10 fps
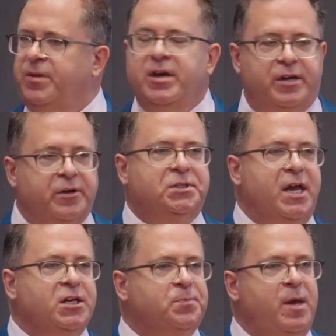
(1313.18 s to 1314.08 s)
your
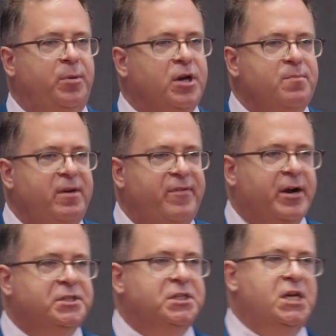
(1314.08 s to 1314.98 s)
salespeople can be very
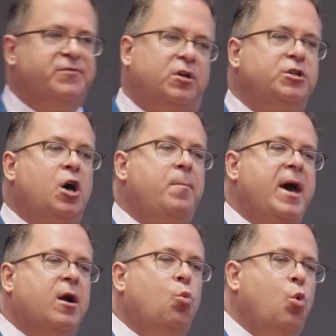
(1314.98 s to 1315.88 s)
successful no
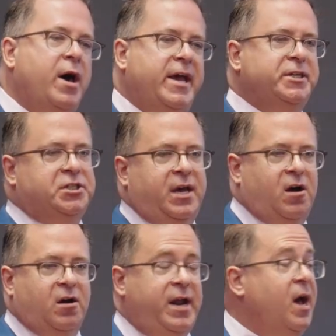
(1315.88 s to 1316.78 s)
matter what age they
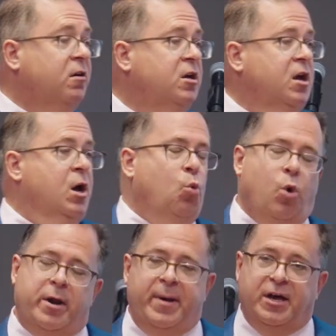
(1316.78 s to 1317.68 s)
are. Now,
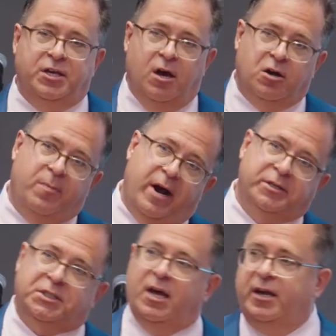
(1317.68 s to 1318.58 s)
what about younger buyers
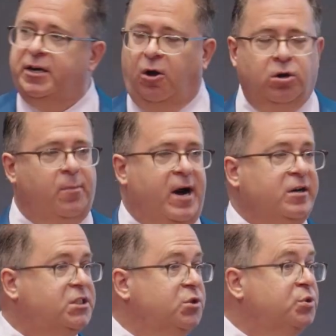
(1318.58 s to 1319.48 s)
selling to older buyers?
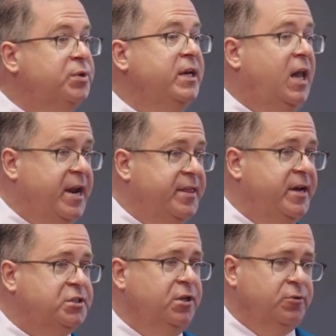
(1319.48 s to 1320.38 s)
Because we see a lot of that
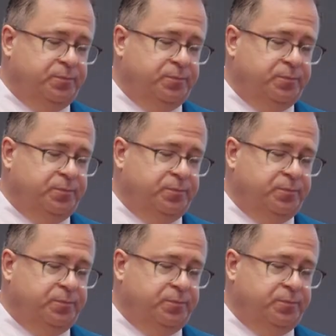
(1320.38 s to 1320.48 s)
too.